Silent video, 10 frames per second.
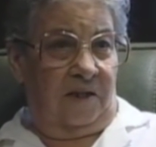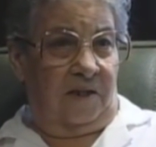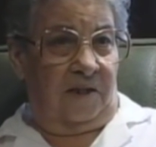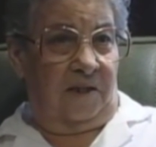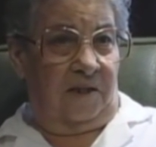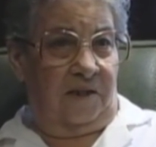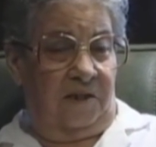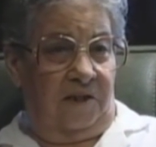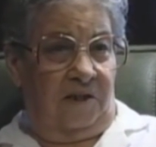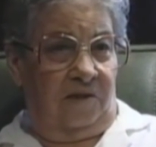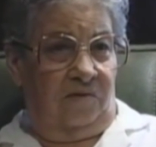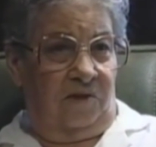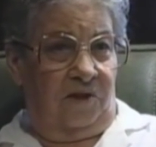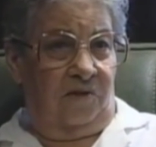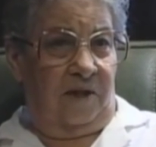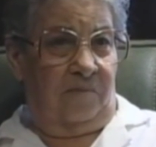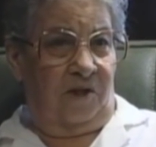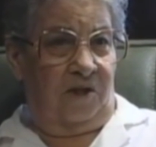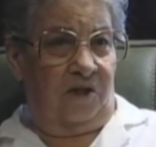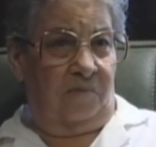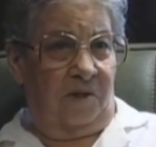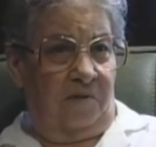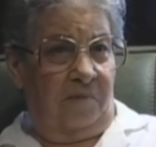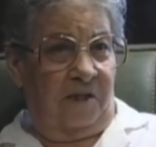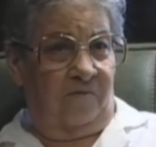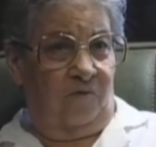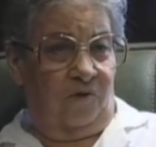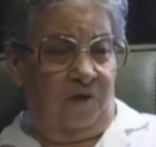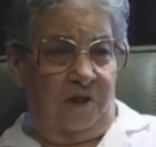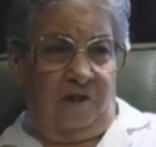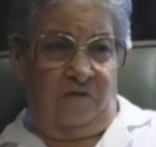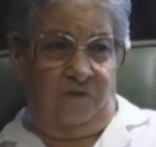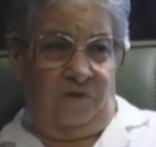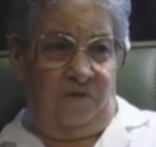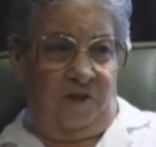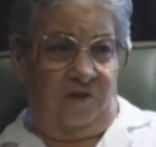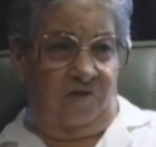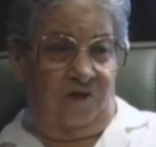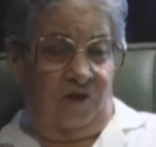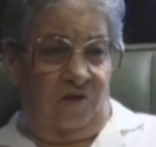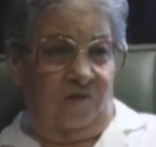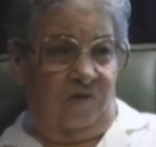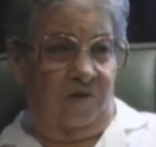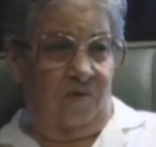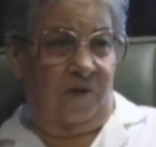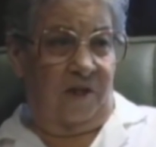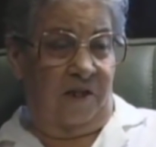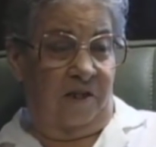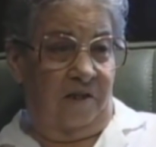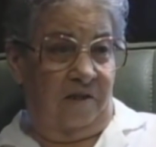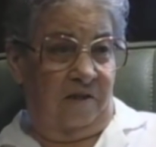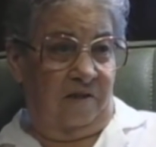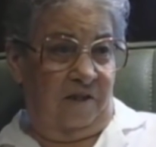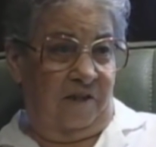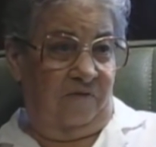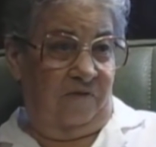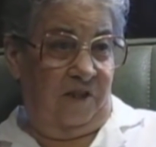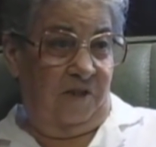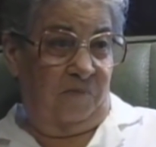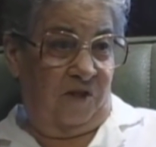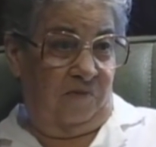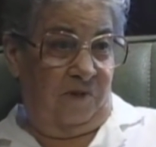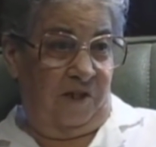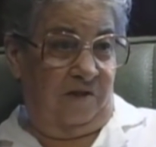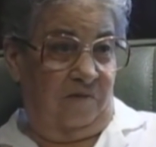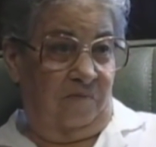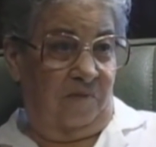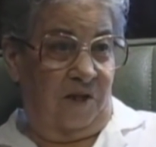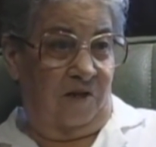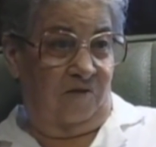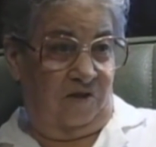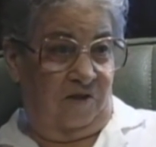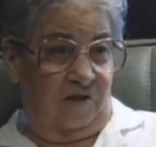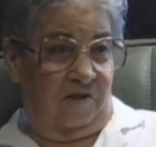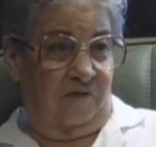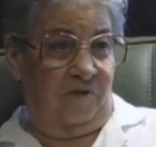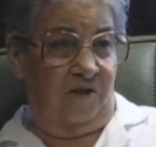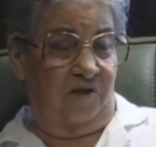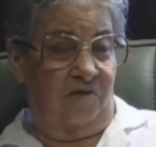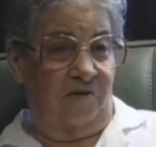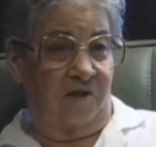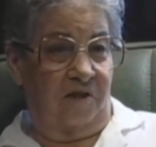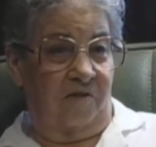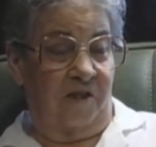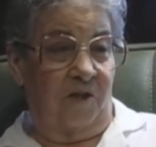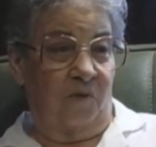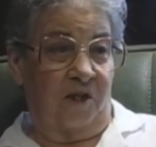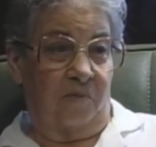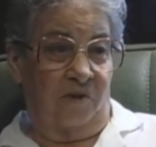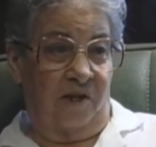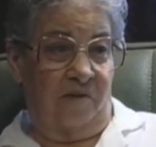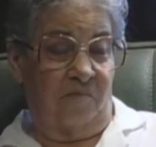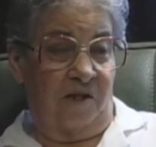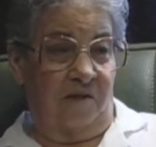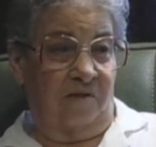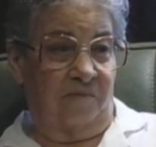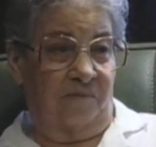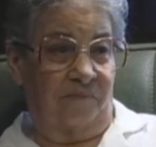I don't know. I must have been about 14 or 15 mm-hmm. years old when he left Gibson Mill because of the union, and then he went to Brown Mill.